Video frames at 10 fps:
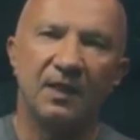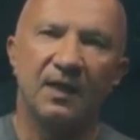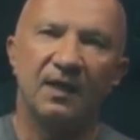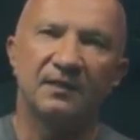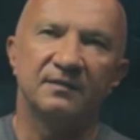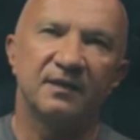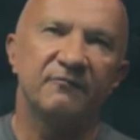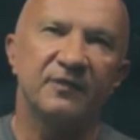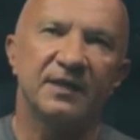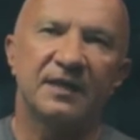then they
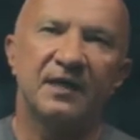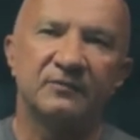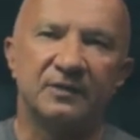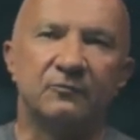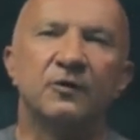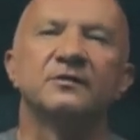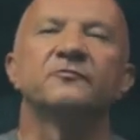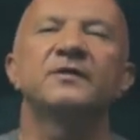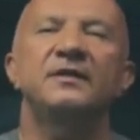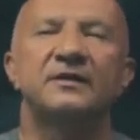figured out that what
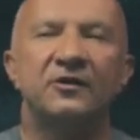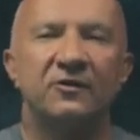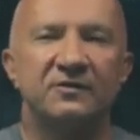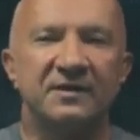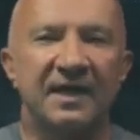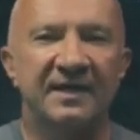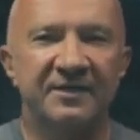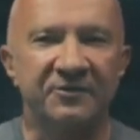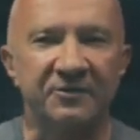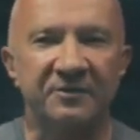really costs
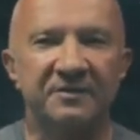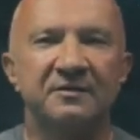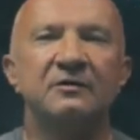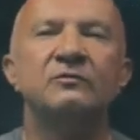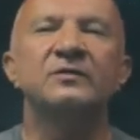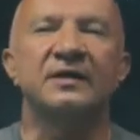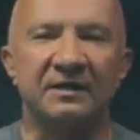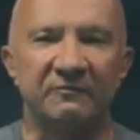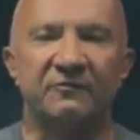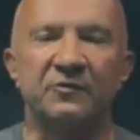energy is losing
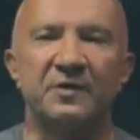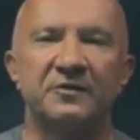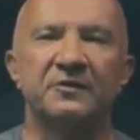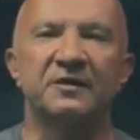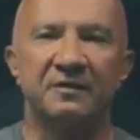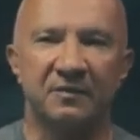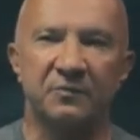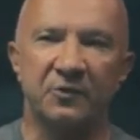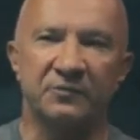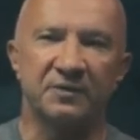information in the
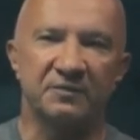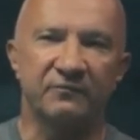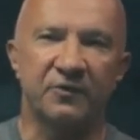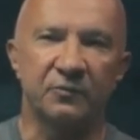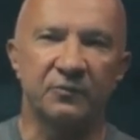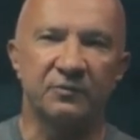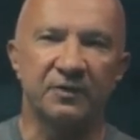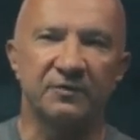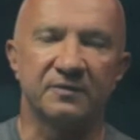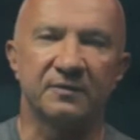process of
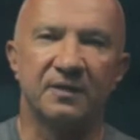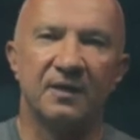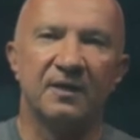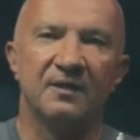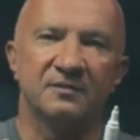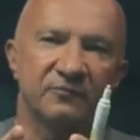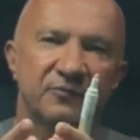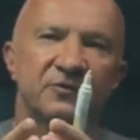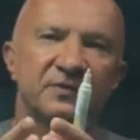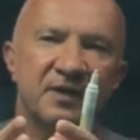computation. So
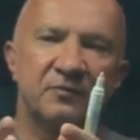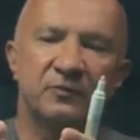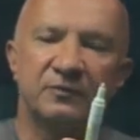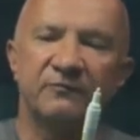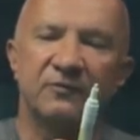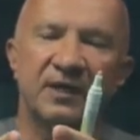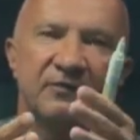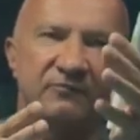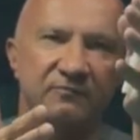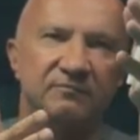for example, if you
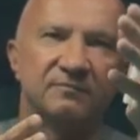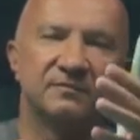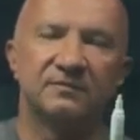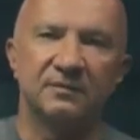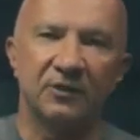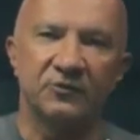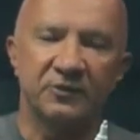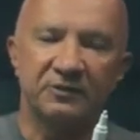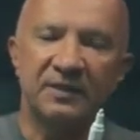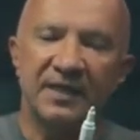have
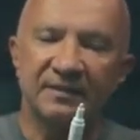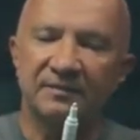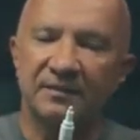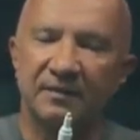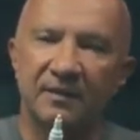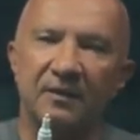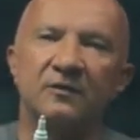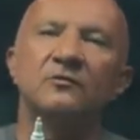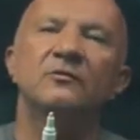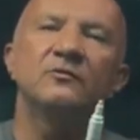logical AND,
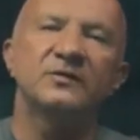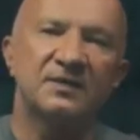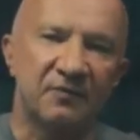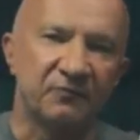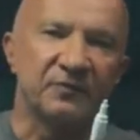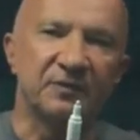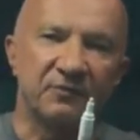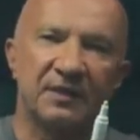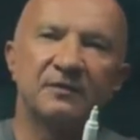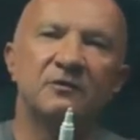you lose something,
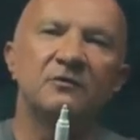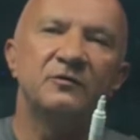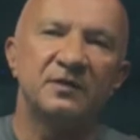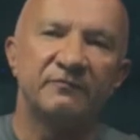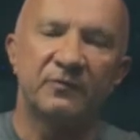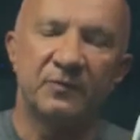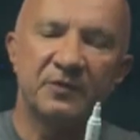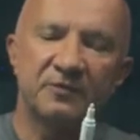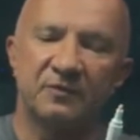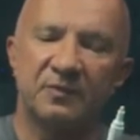right? You lose
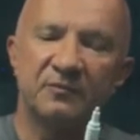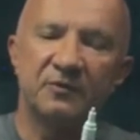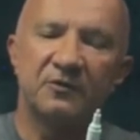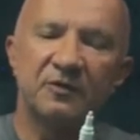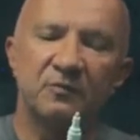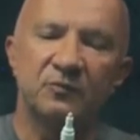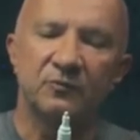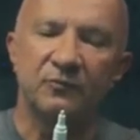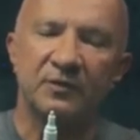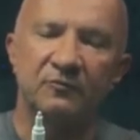information about your
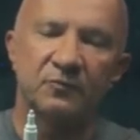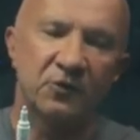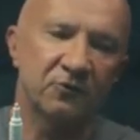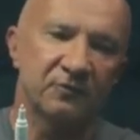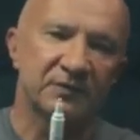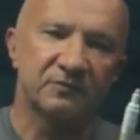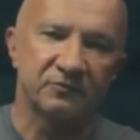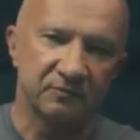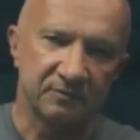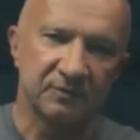input when you progress
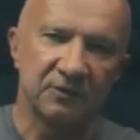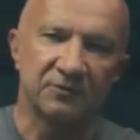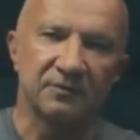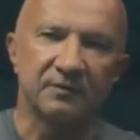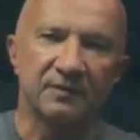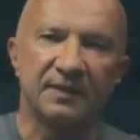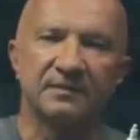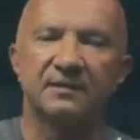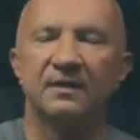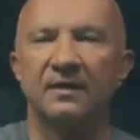through logical
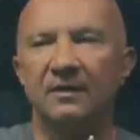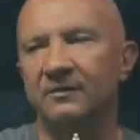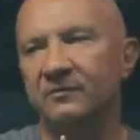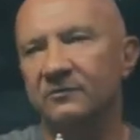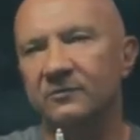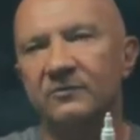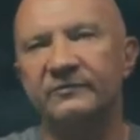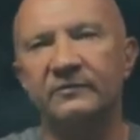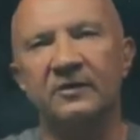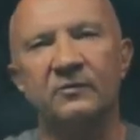AND. You do
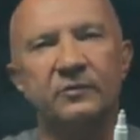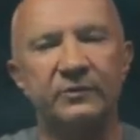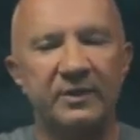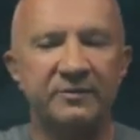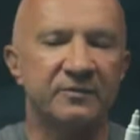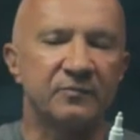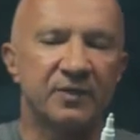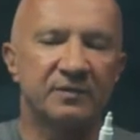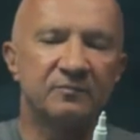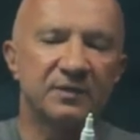useful computation,
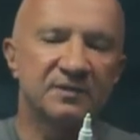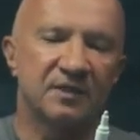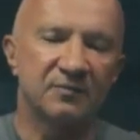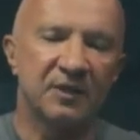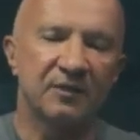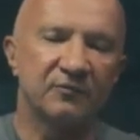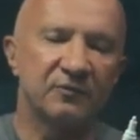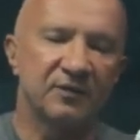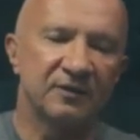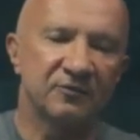but somehow you
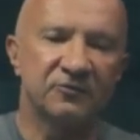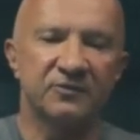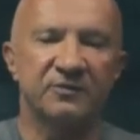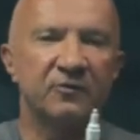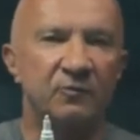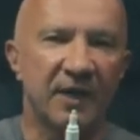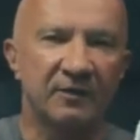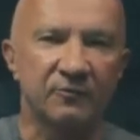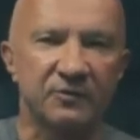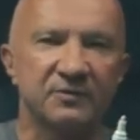cannot just go
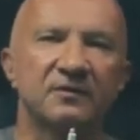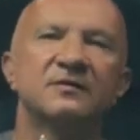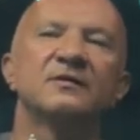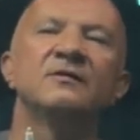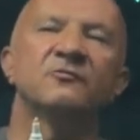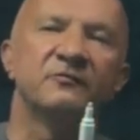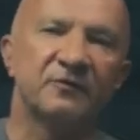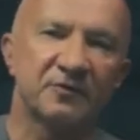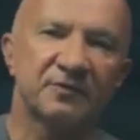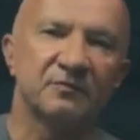backwards. So it's
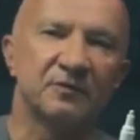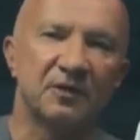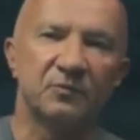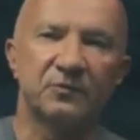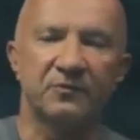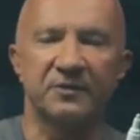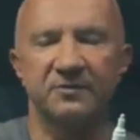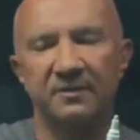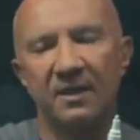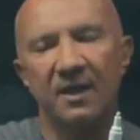irreversible
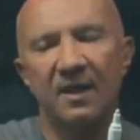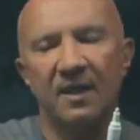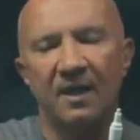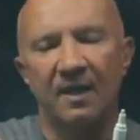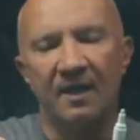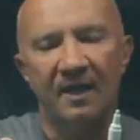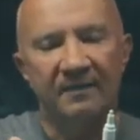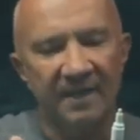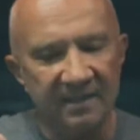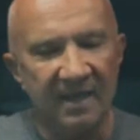operation.
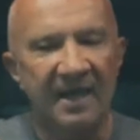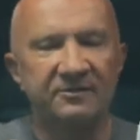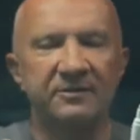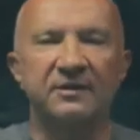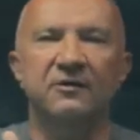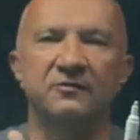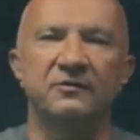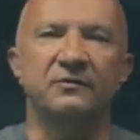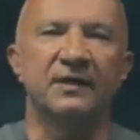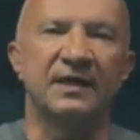And that actually costs
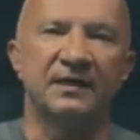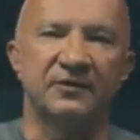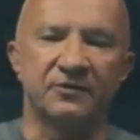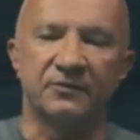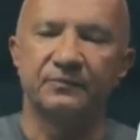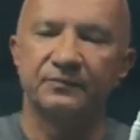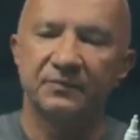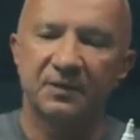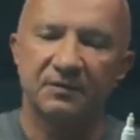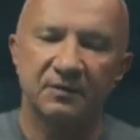you energy.
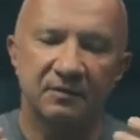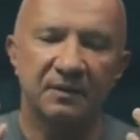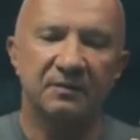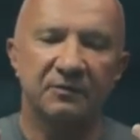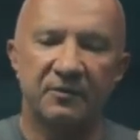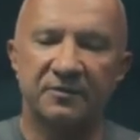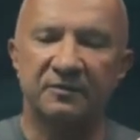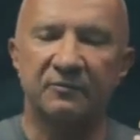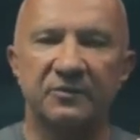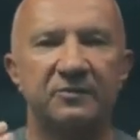So then the
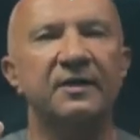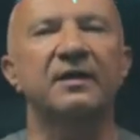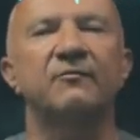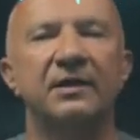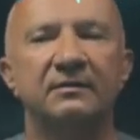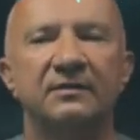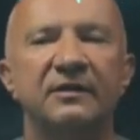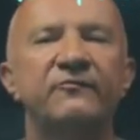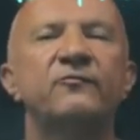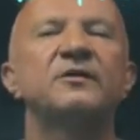question was, okay, well,
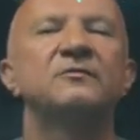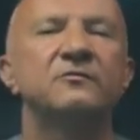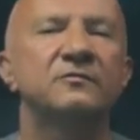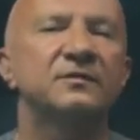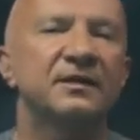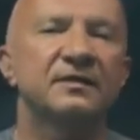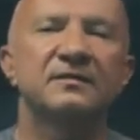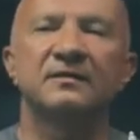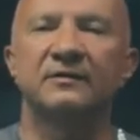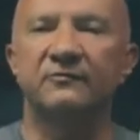if we do things
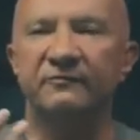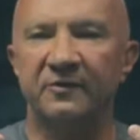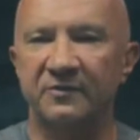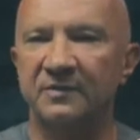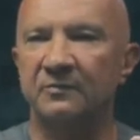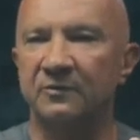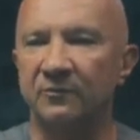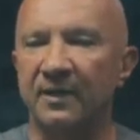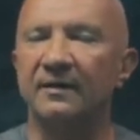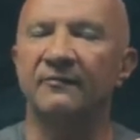in a reversible
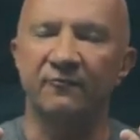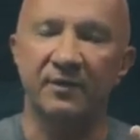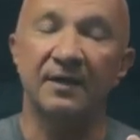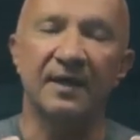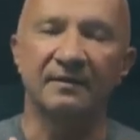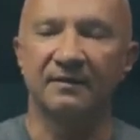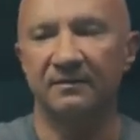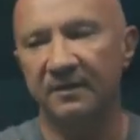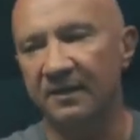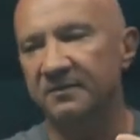way, if we can,
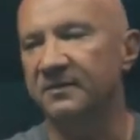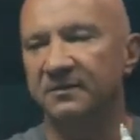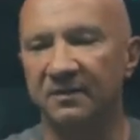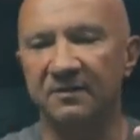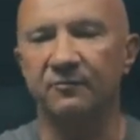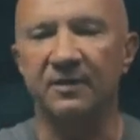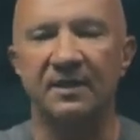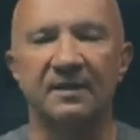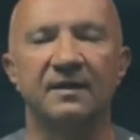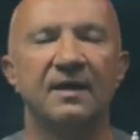and the answer is yes, we can,